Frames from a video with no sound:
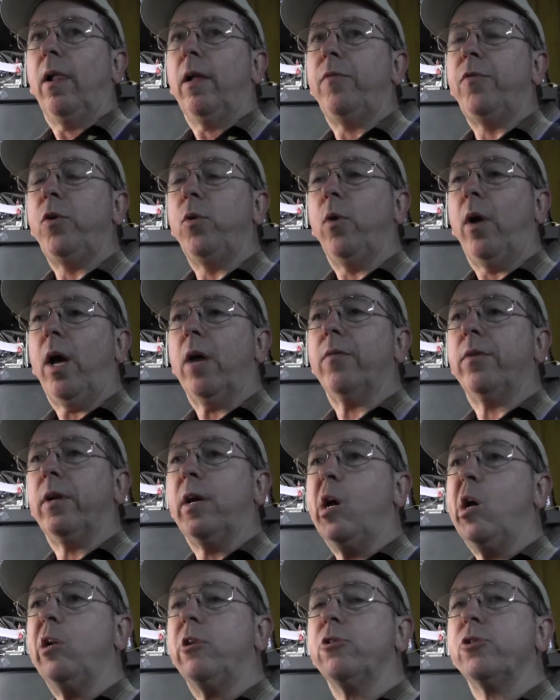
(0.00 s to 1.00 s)
If you have
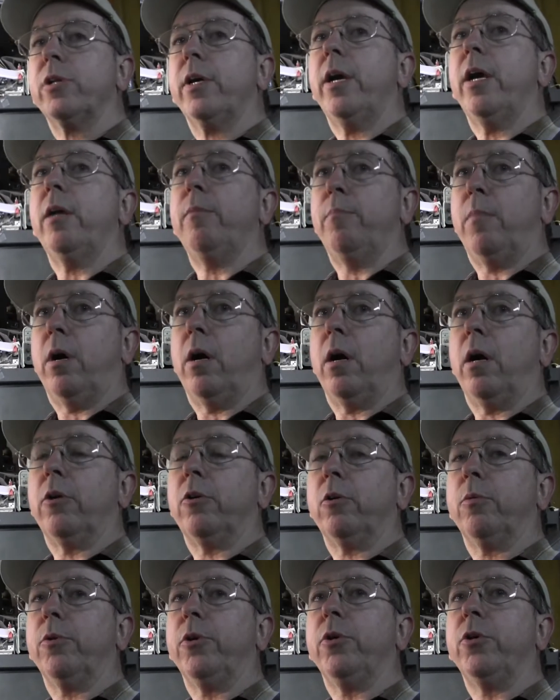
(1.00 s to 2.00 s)
an underscan
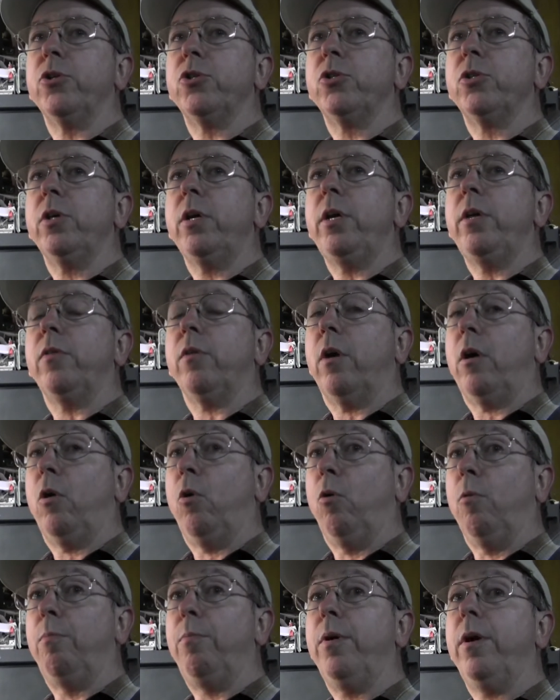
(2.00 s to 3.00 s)
monitor where you can see the
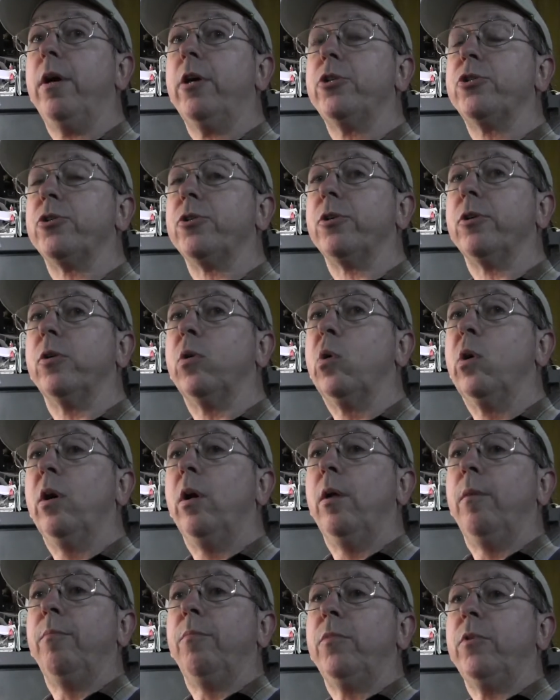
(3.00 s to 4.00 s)
whole picture,
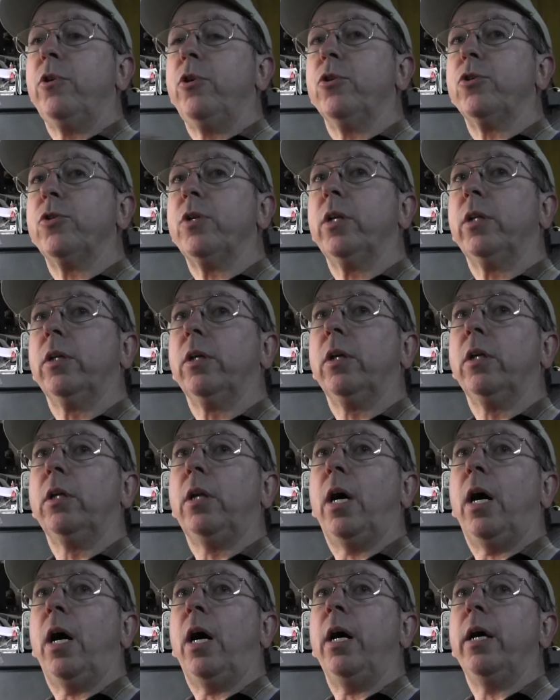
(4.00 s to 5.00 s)
you'll see a little
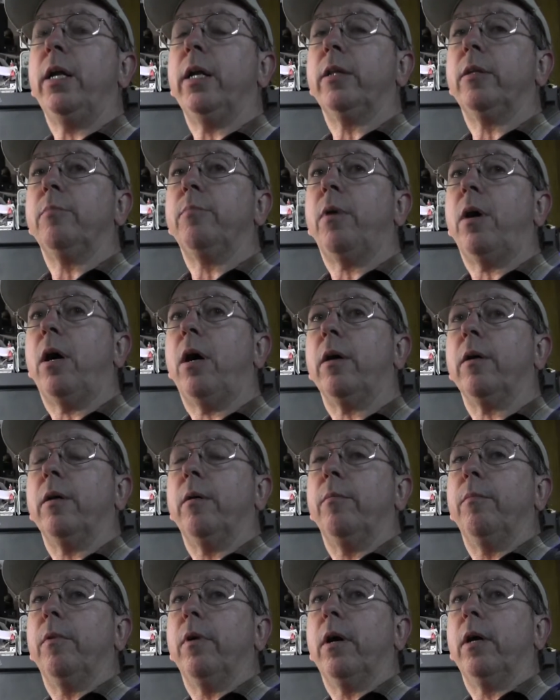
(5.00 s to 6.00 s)
line at the
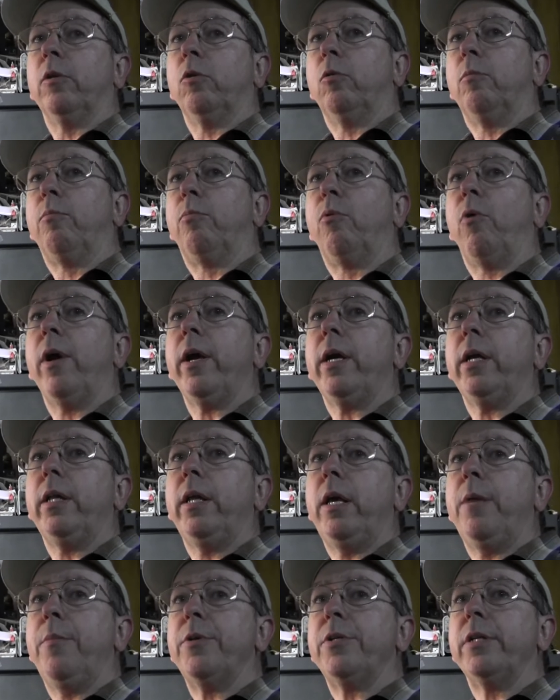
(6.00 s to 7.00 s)
bottom, a little break
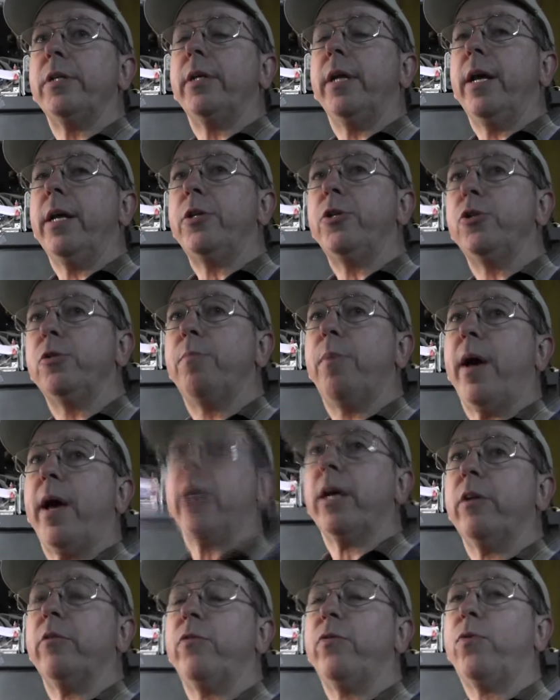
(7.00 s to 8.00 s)
in the image that dances
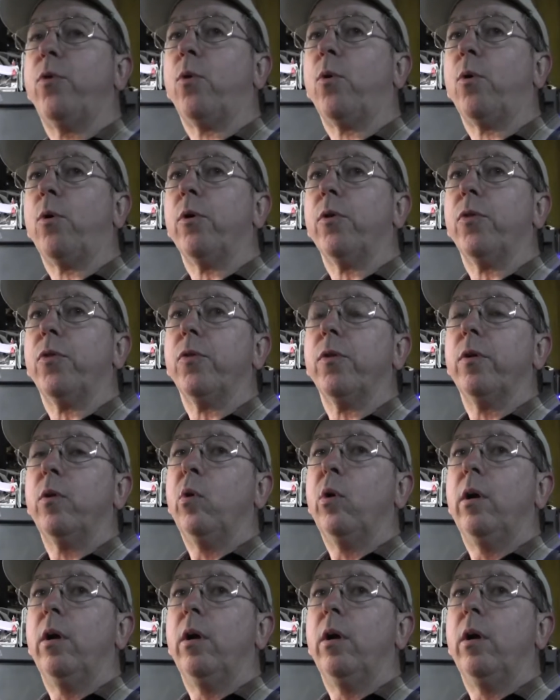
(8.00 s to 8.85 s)
back and forth,